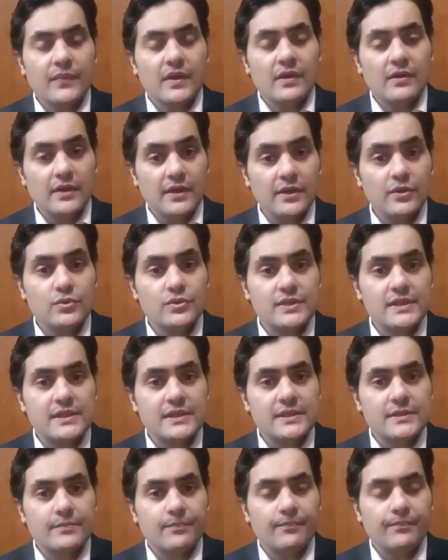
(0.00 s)
reduces.
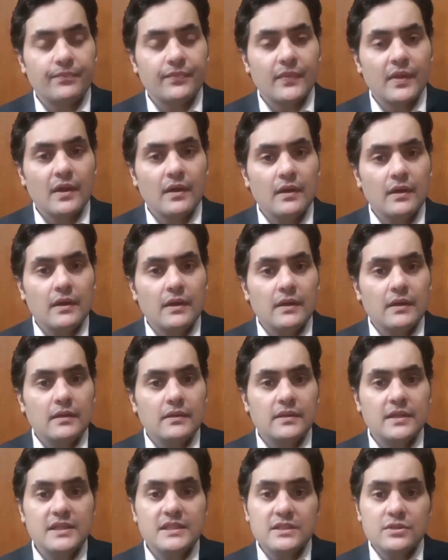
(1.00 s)

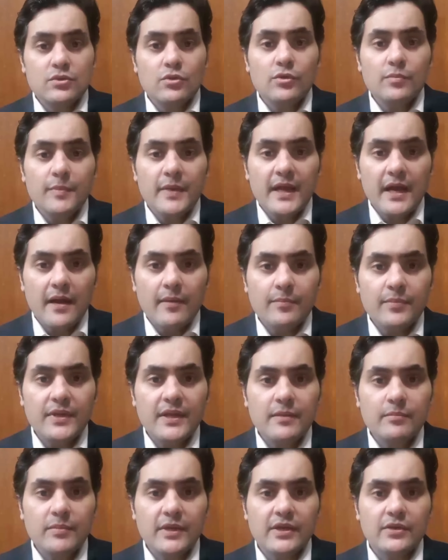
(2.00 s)
This could be
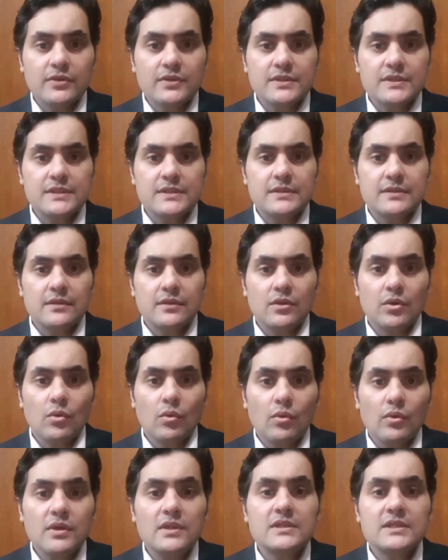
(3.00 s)
happening because the
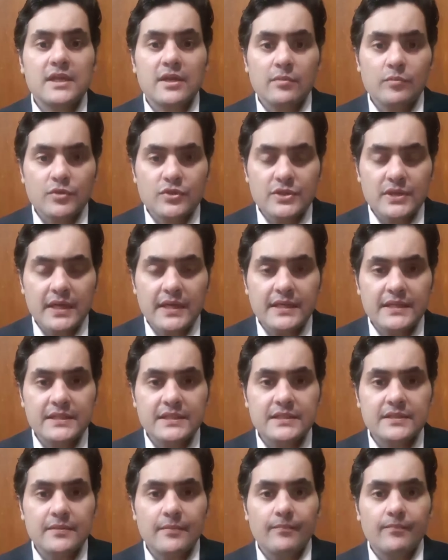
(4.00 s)
oral ceremosides,
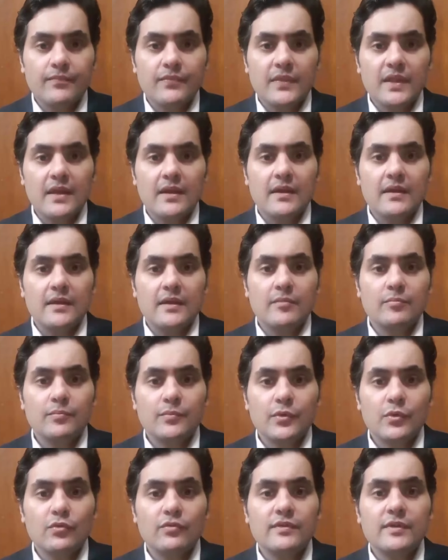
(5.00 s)
they
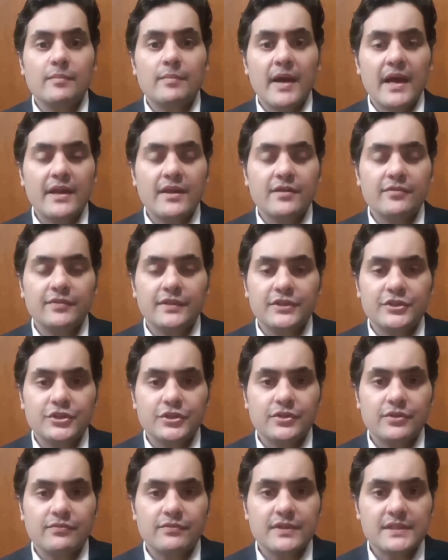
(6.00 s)
improve the barrier function
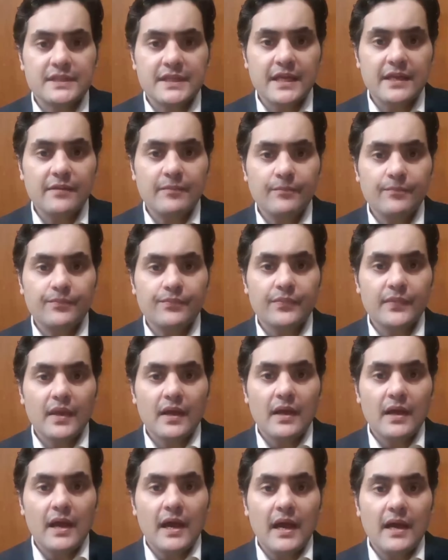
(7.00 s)
of the skin
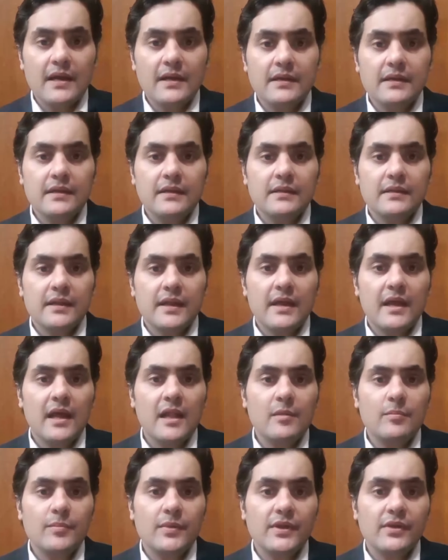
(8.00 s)
and they
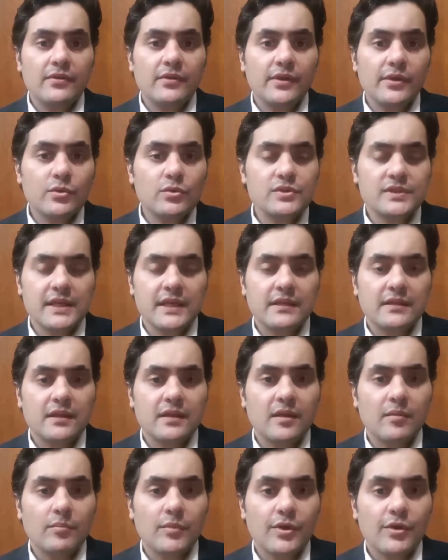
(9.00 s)
help in reducing the
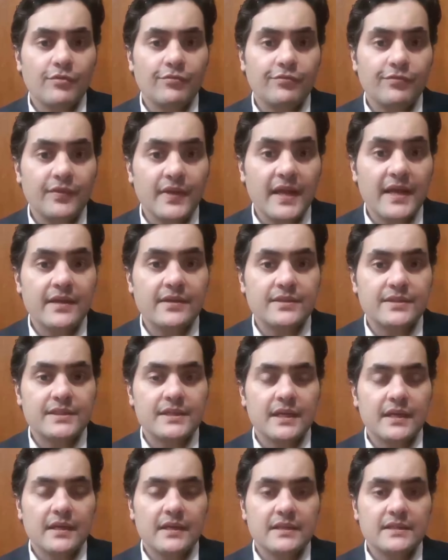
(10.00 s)
number of flares
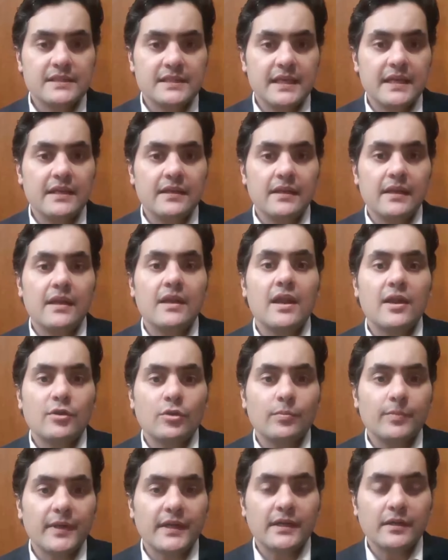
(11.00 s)
seen in
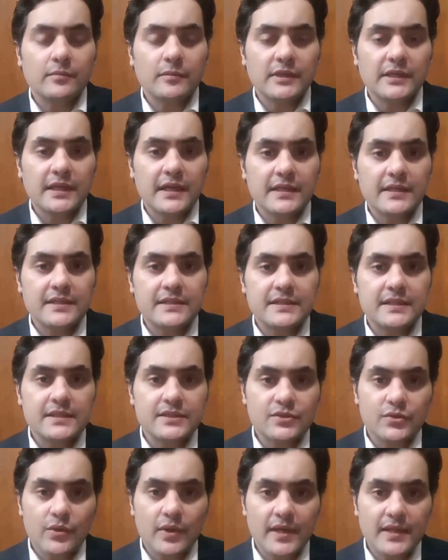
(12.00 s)
atopic dermatitis and
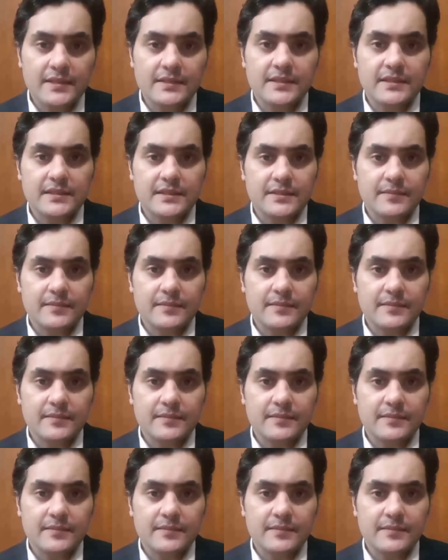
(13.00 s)
psoriasis.